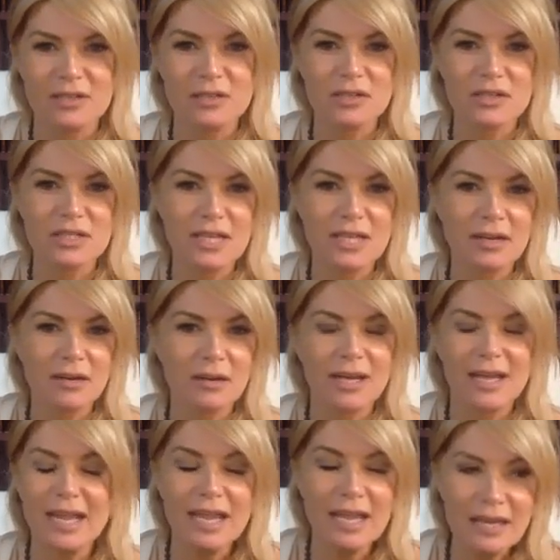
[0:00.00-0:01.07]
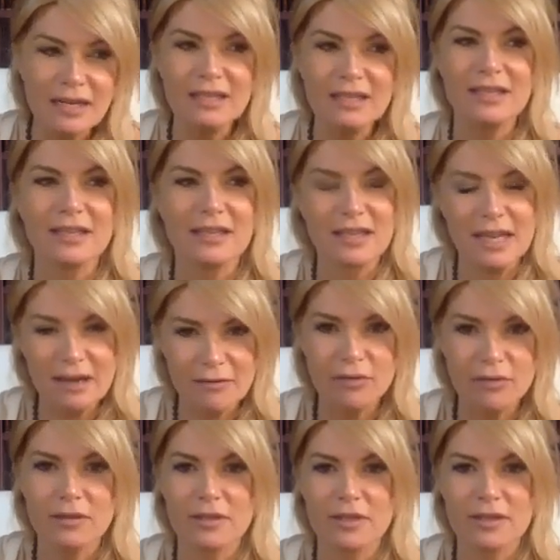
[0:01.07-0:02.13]
share anything and
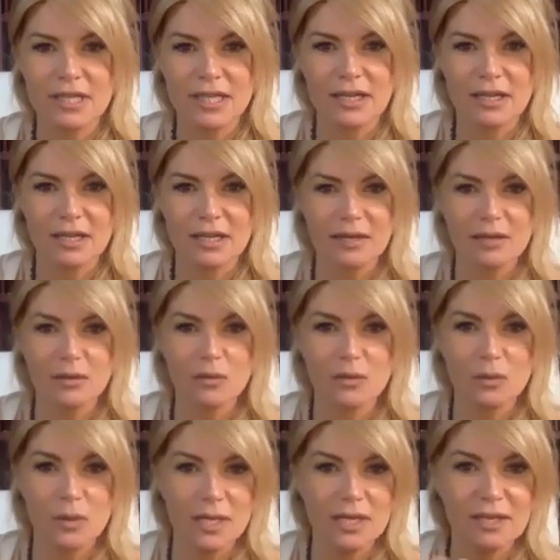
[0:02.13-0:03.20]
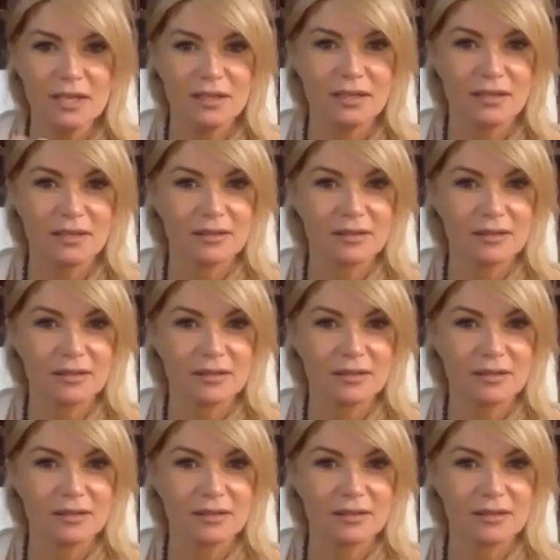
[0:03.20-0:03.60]
everything that we